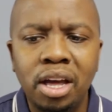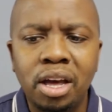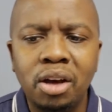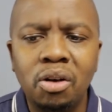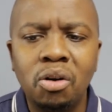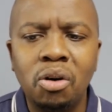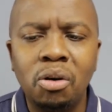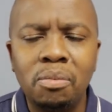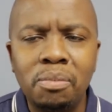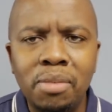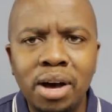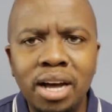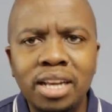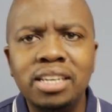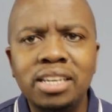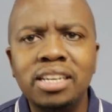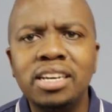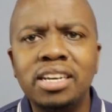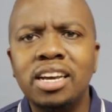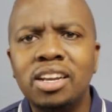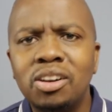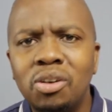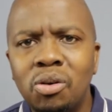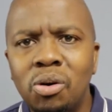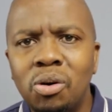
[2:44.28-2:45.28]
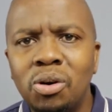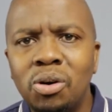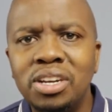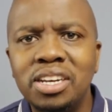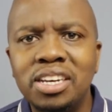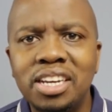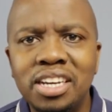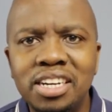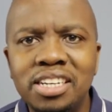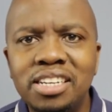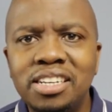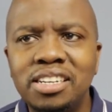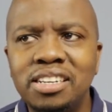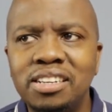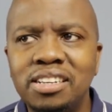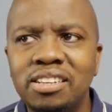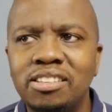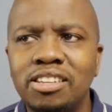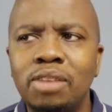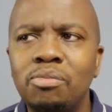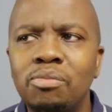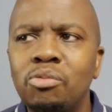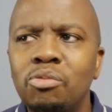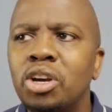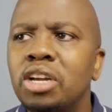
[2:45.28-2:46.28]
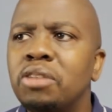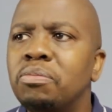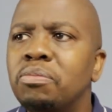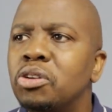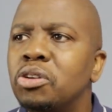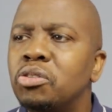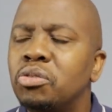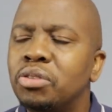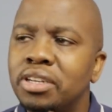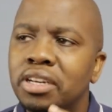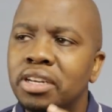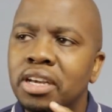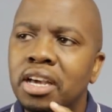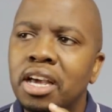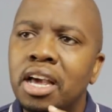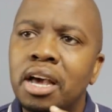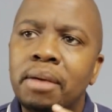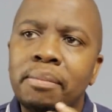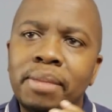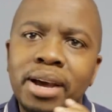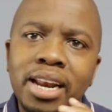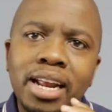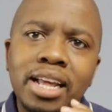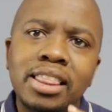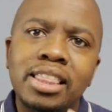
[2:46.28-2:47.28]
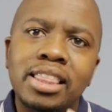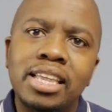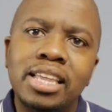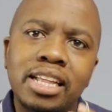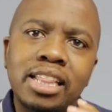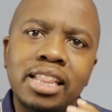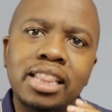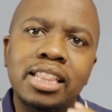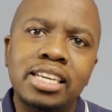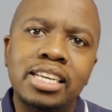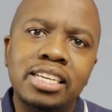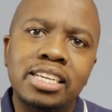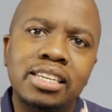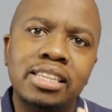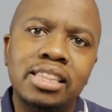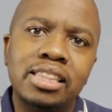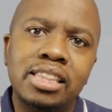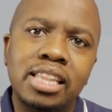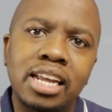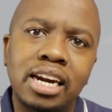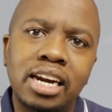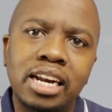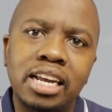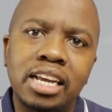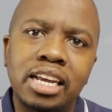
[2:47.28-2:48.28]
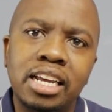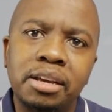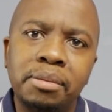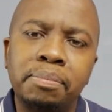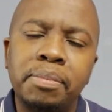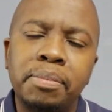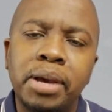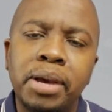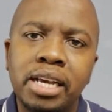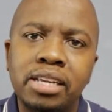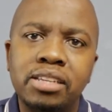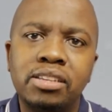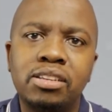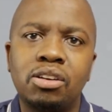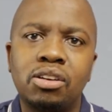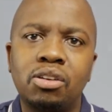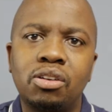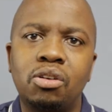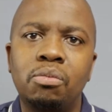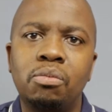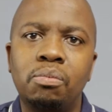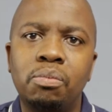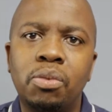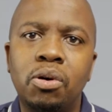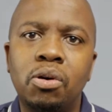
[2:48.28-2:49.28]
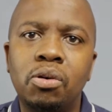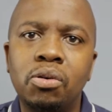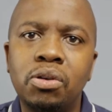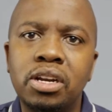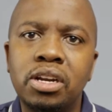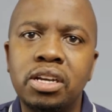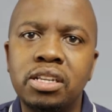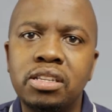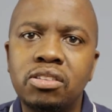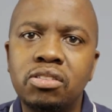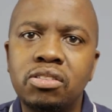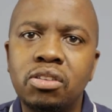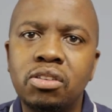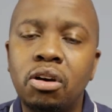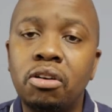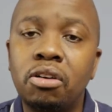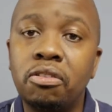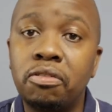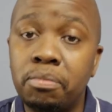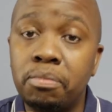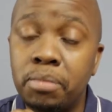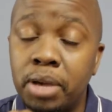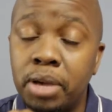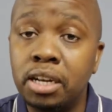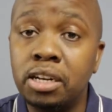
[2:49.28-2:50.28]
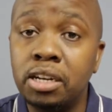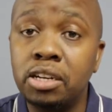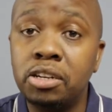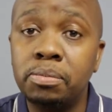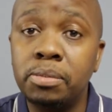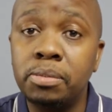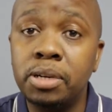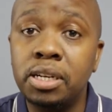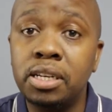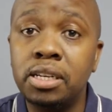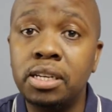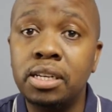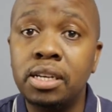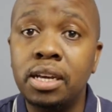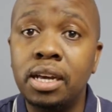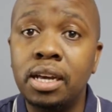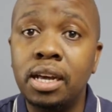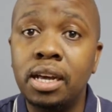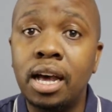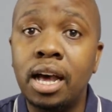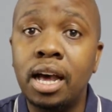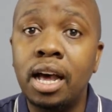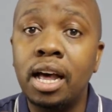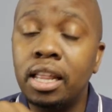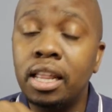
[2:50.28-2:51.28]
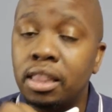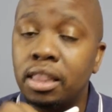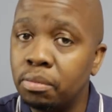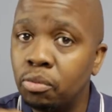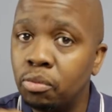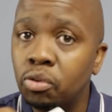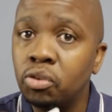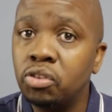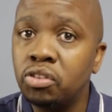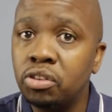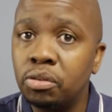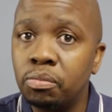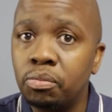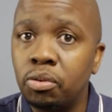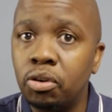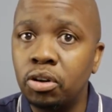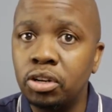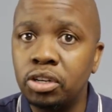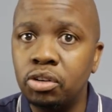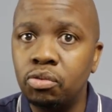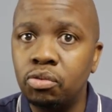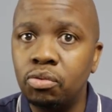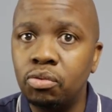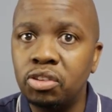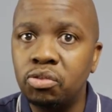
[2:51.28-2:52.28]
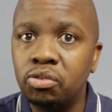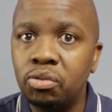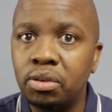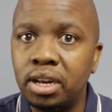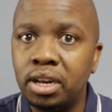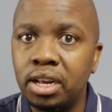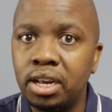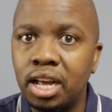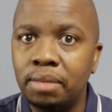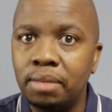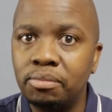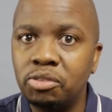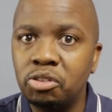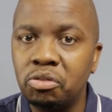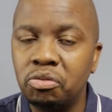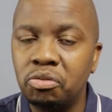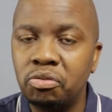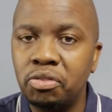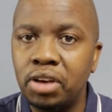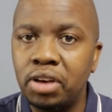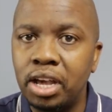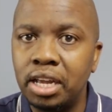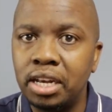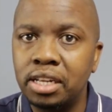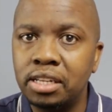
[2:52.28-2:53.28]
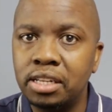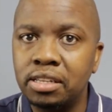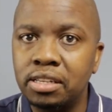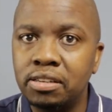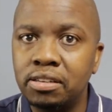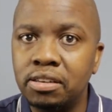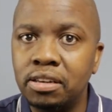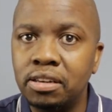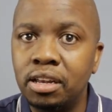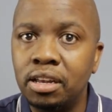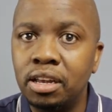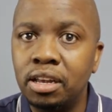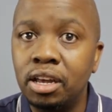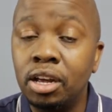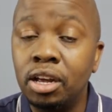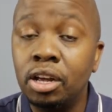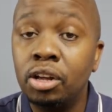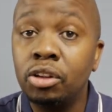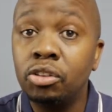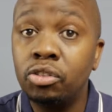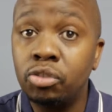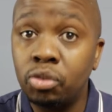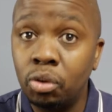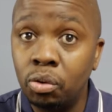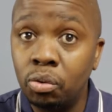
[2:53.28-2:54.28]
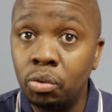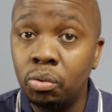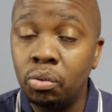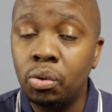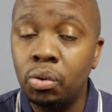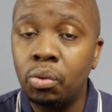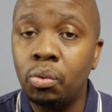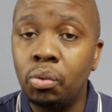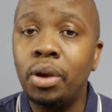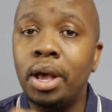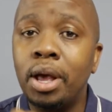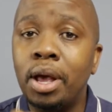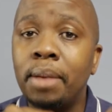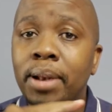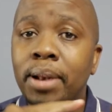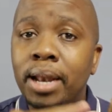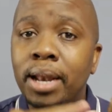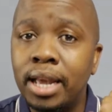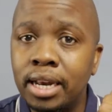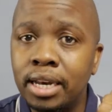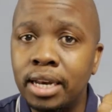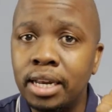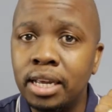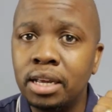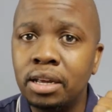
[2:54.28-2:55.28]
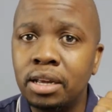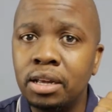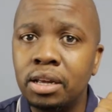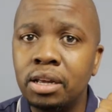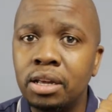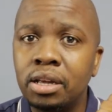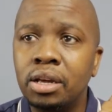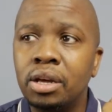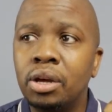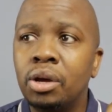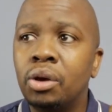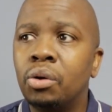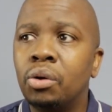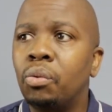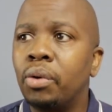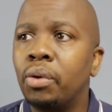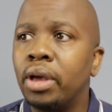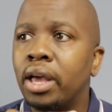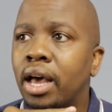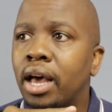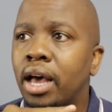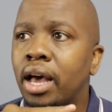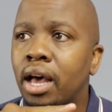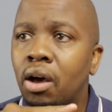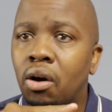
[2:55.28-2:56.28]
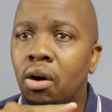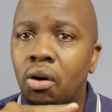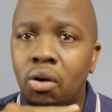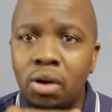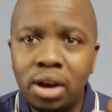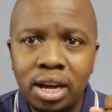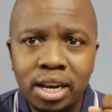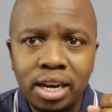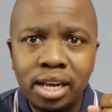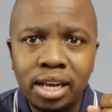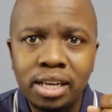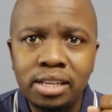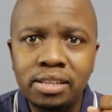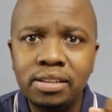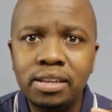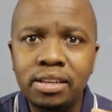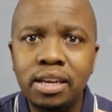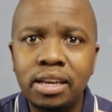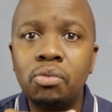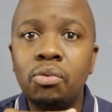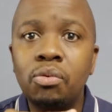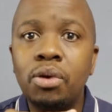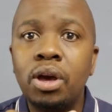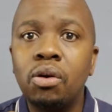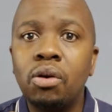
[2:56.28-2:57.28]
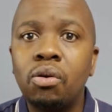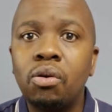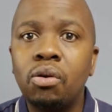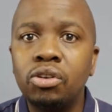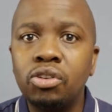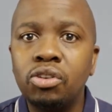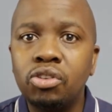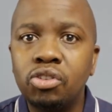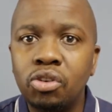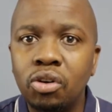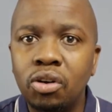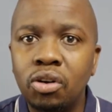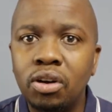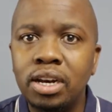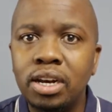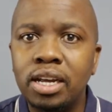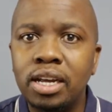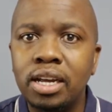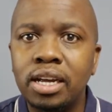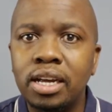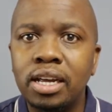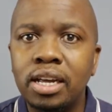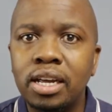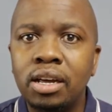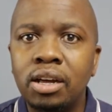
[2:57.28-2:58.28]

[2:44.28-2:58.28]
commanding and coordinating somewhere in between. But I think these 3 basic components of management are the most important ones when it comes to finance. So we are planning, we are organizing, and we are controlling